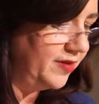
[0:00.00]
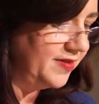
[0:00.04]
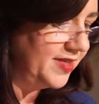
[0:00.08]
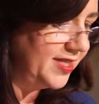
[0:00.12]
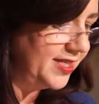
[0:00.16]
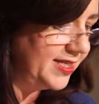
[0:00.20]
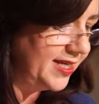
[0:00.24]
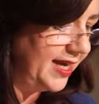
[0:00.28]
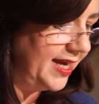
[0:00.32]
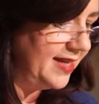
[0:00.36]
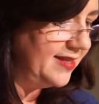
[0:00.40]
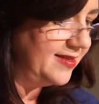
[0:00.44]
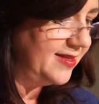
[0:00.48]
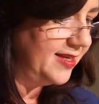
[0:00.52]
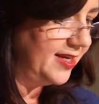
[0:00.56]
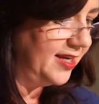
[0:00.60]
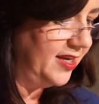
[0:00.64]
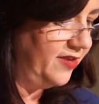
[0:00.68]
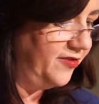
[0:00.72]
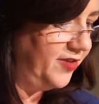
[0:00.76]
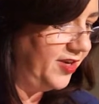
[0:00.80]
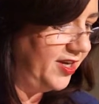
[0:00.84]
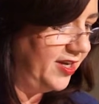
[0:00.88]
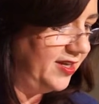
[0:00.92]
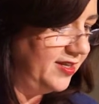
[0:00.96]
of state
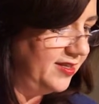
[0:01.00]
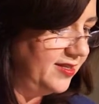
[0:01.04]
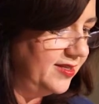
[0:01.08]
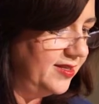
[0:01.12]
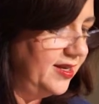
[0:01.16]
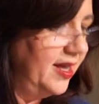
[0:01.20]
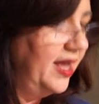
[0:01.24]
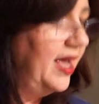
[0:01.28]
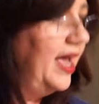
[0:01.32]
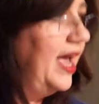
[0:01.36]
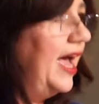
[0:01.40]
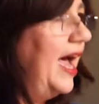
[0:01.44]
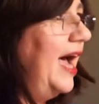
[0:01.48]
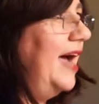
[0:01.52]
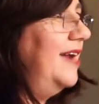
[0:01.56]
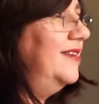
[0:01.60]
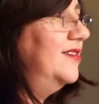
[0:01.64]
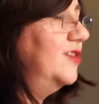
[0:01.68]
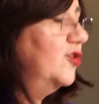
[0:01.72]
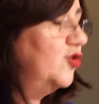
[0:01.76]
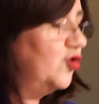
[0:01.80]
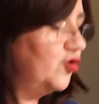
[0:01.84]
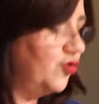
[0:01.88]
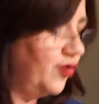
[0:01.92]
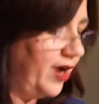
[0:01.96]
significance has
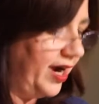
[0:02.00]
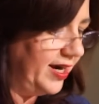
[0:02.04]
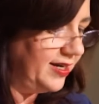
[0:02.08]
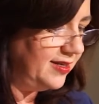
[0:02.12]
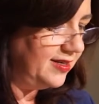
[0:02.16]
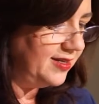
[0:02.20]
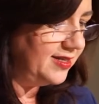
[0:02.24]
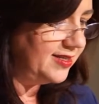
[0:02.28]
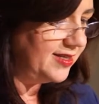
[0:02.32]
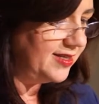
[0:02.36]
attracted